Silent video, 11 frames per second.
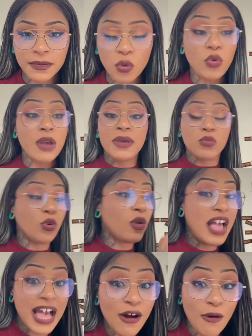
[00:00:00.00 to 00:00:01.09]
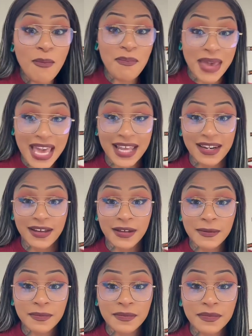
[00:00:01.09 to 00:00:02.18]
Women will help men
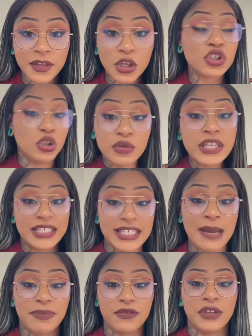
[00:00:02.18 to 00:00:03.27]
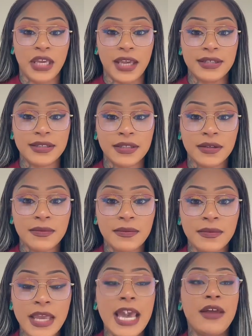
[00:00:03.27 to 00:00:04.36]
do these type of things.
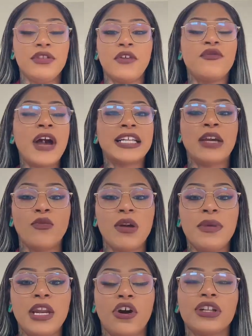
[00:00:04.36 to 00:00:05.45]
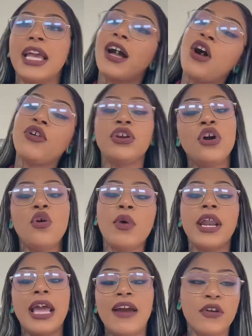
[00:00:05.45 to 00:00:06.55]
And the fact that women are like, oh, you know
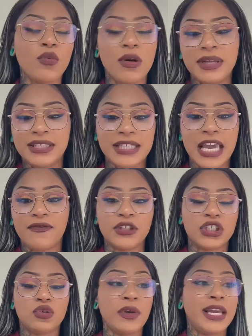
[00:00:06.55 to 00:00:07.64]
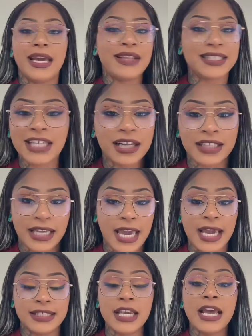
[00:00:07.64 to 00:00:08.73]
what? Every woman's safe and sweet. That's not the
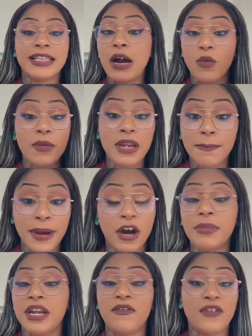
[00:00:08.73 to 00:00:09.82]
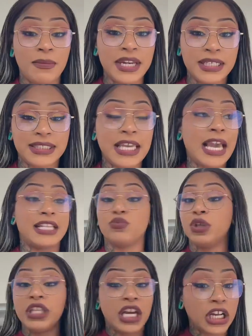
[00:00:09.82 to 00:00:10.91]
case. That women empowerment and feminist thing has
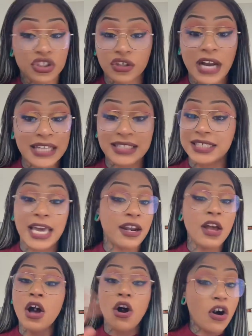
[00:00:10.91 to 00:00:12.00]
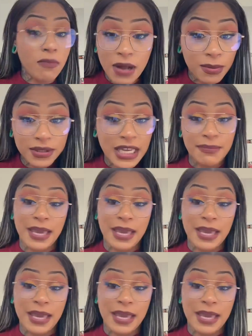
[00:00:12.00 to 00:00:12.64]
really got your guys' head all bubbled up,